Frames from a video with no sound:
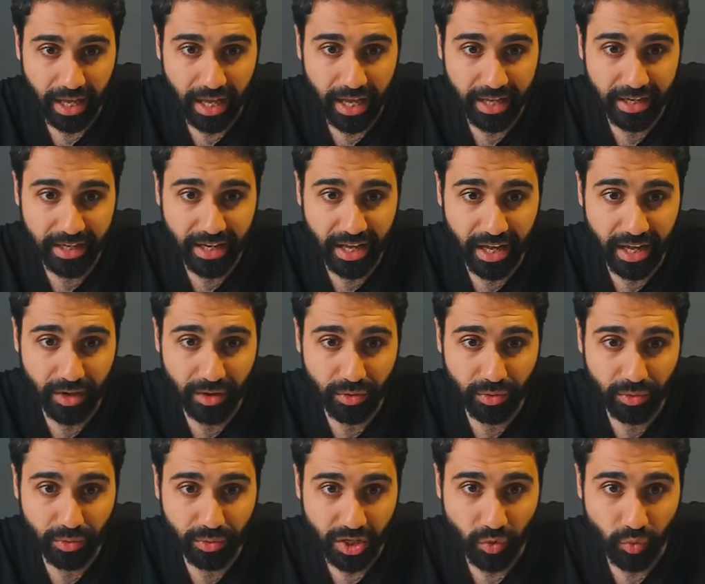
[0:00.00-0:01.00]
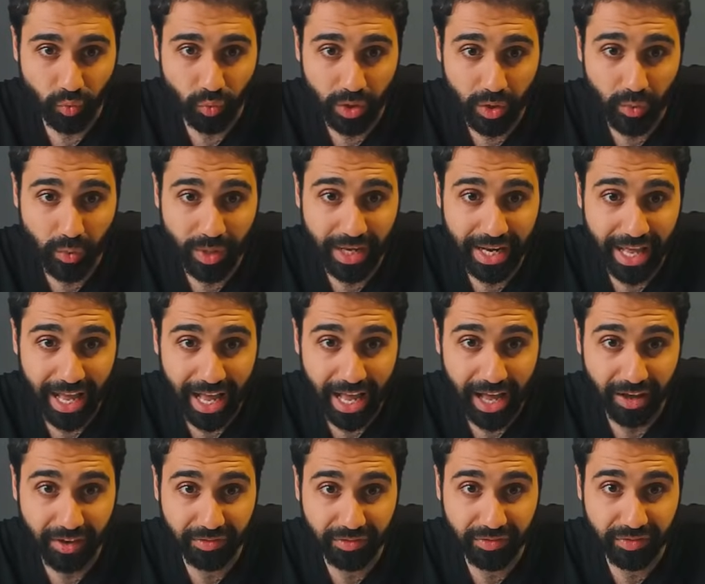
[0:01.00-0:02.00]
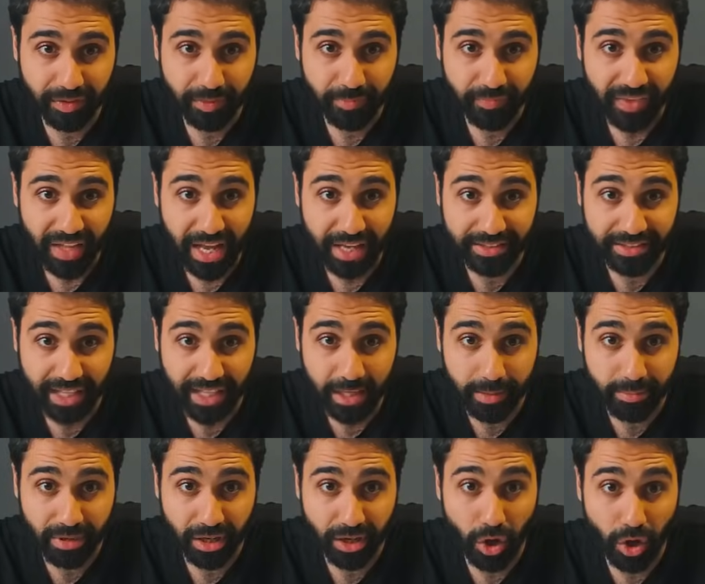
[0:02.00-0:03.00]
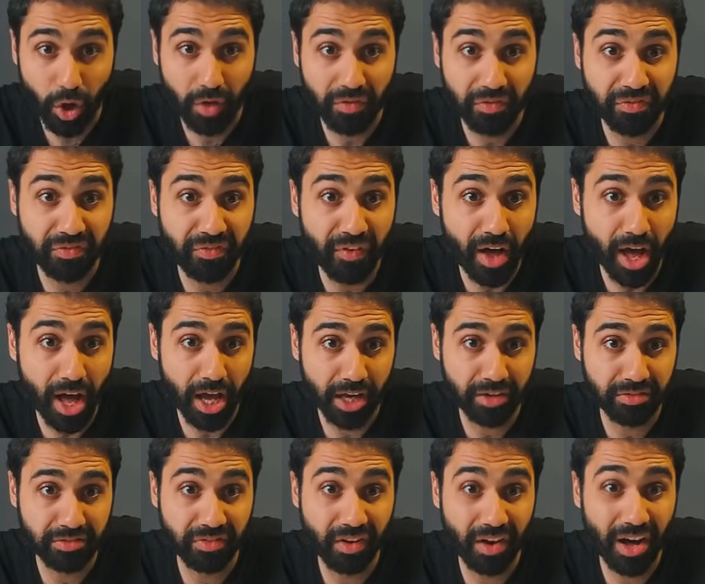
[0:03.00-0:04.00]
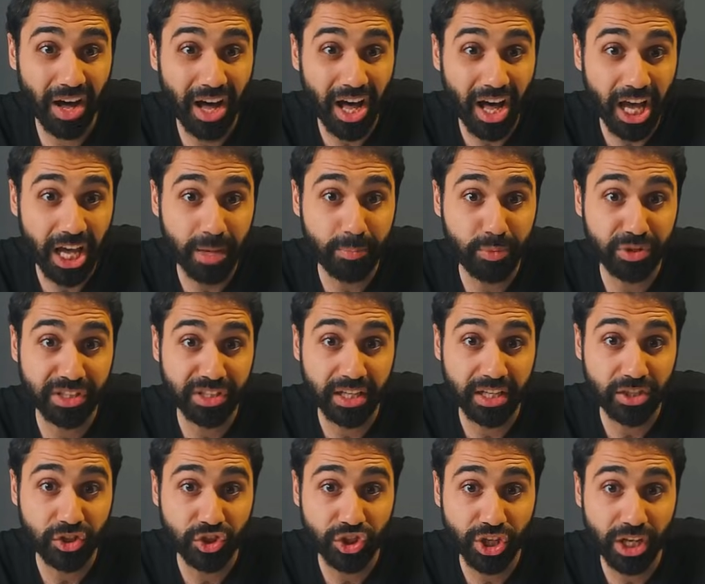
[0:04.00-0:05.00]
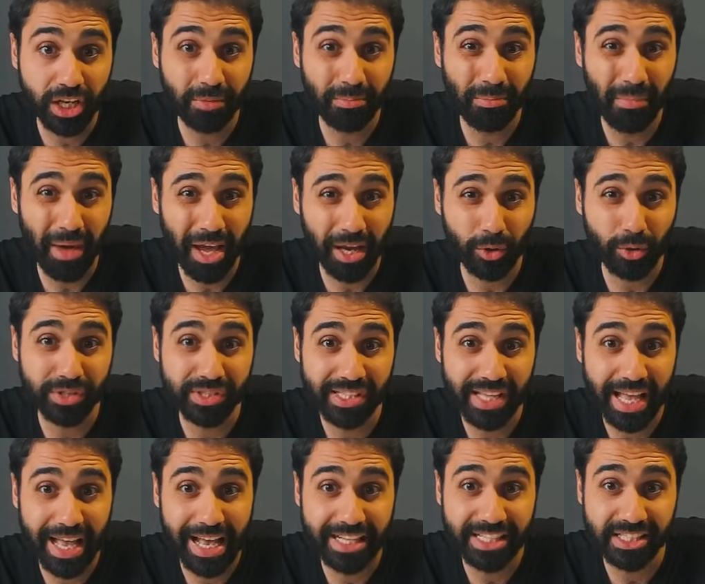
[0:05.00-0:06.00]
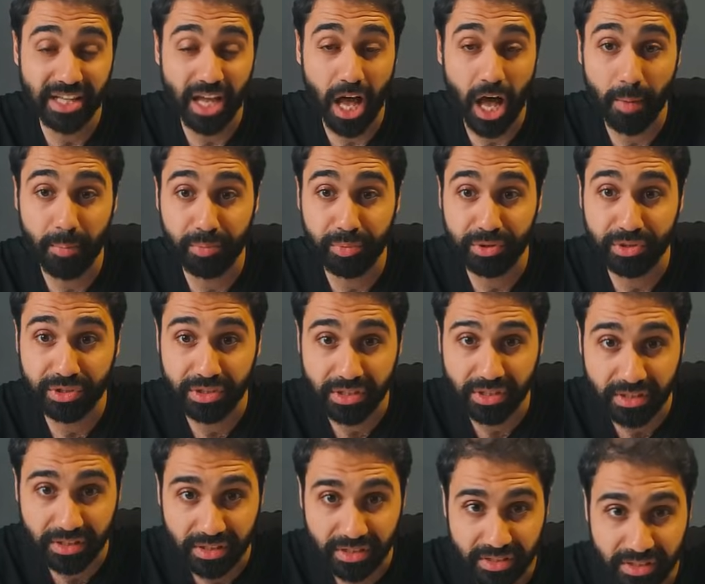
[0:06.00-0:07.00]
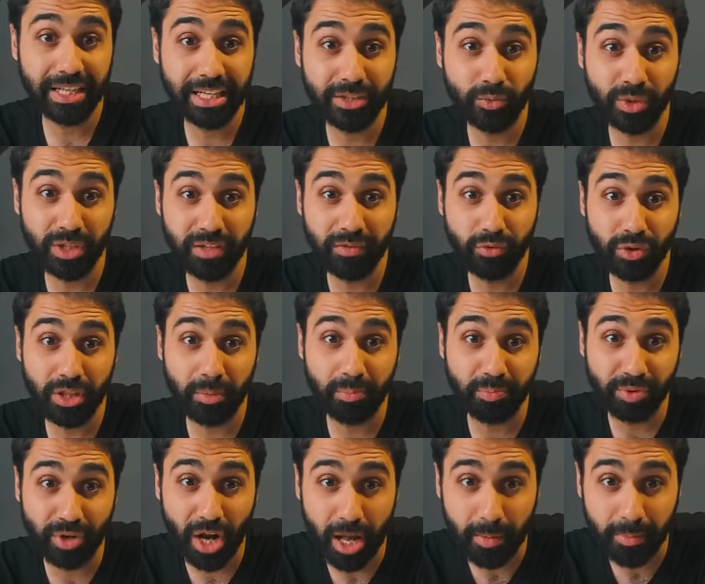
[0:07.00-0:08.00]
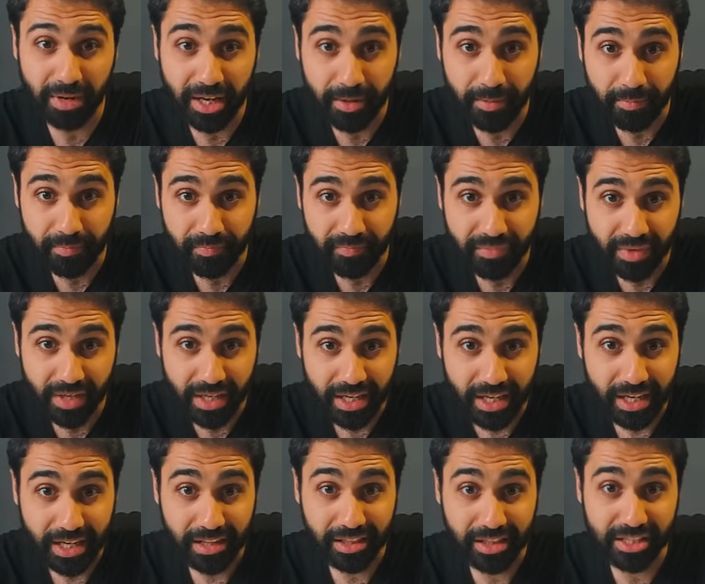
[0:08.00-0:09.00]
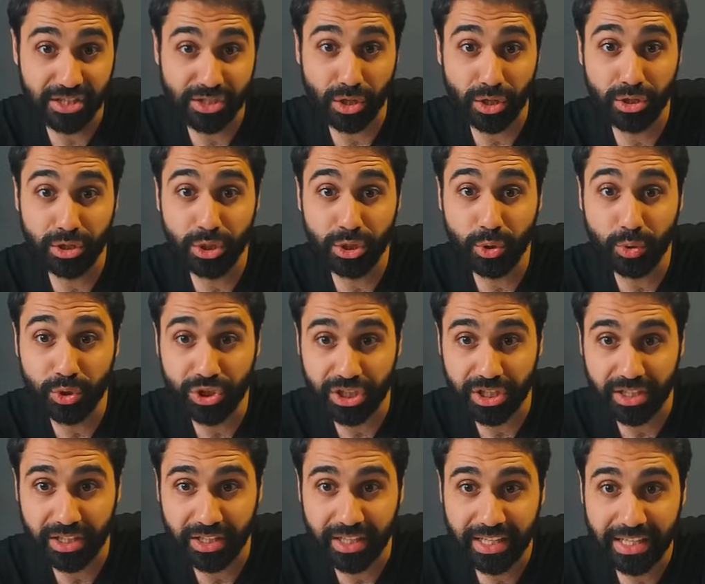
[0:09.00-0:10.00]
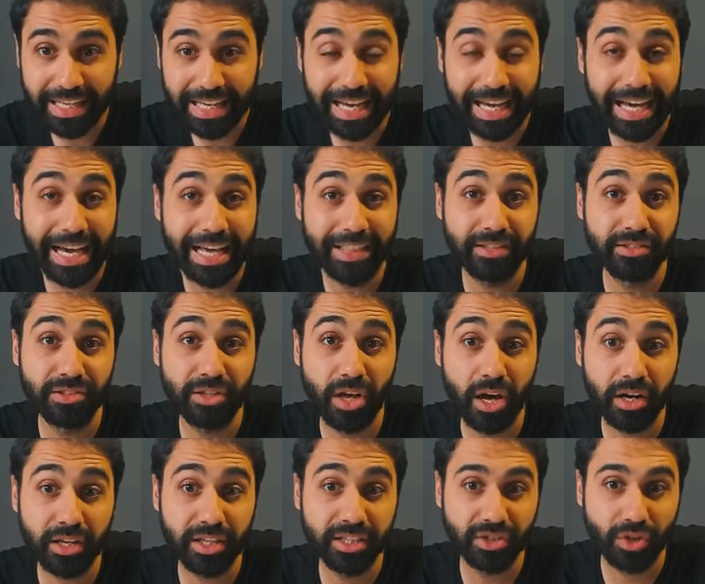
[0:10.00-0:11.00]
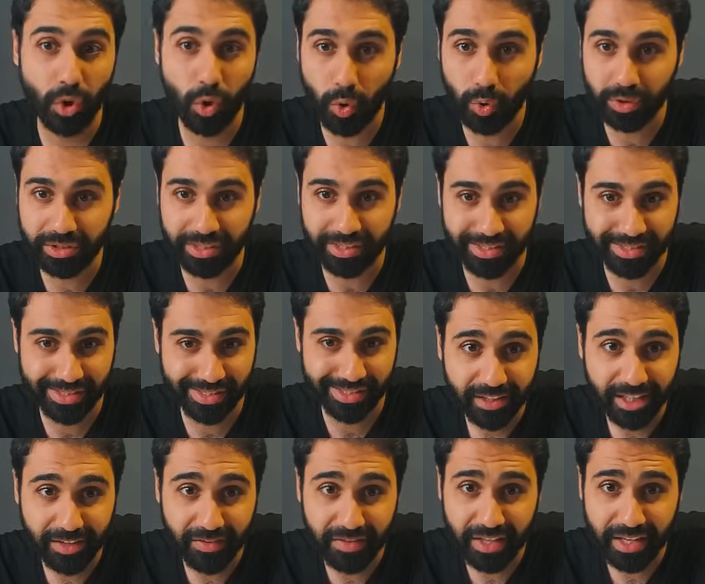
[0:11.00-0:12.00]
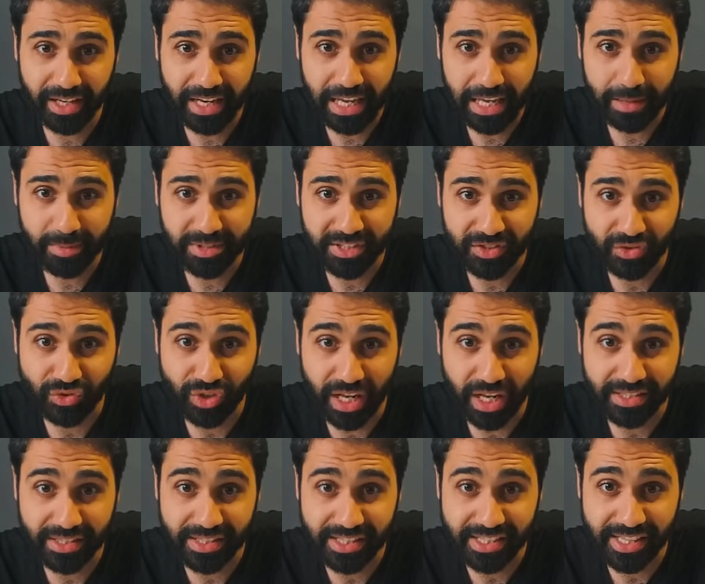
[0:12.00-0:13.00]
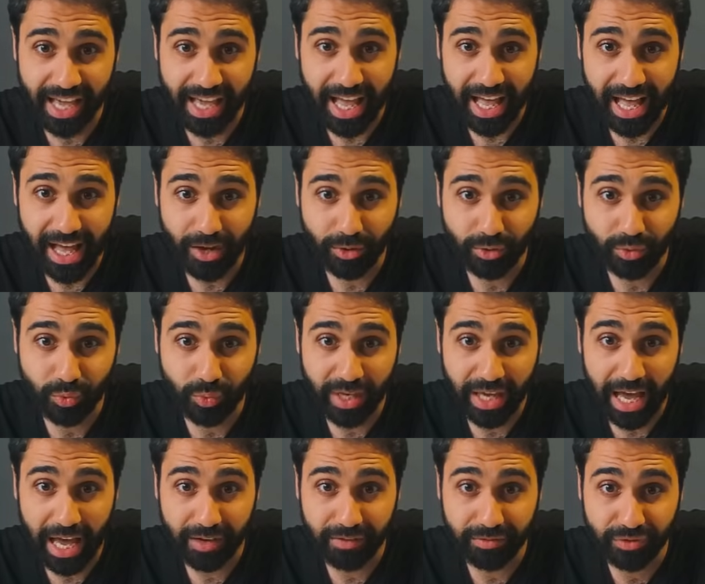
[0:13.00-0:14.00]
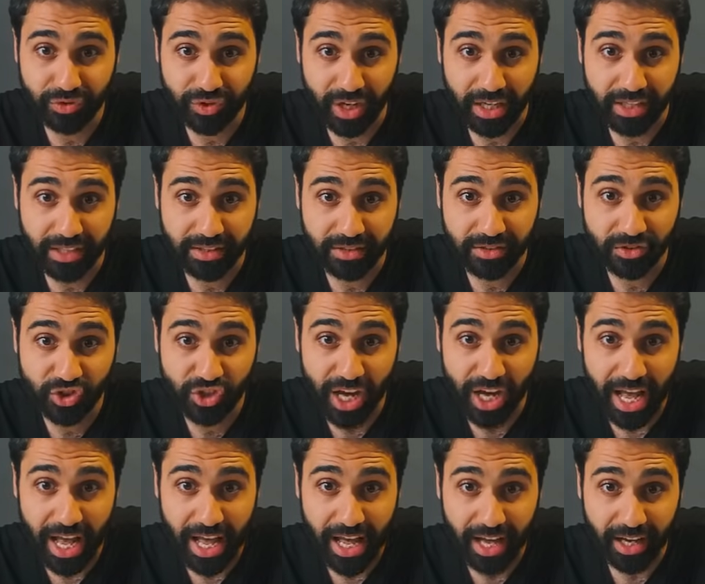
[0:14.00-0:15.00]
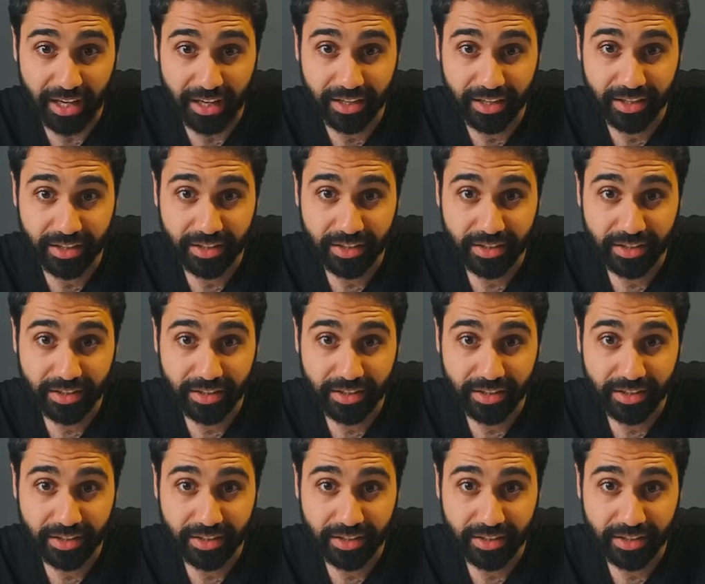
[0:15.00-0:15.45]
And now we will have a table of 5 high potential micro SaaS opportunities. It will give you the problem, the solution, and the target audience. Even the name is Trend Scout. We have Trend Jack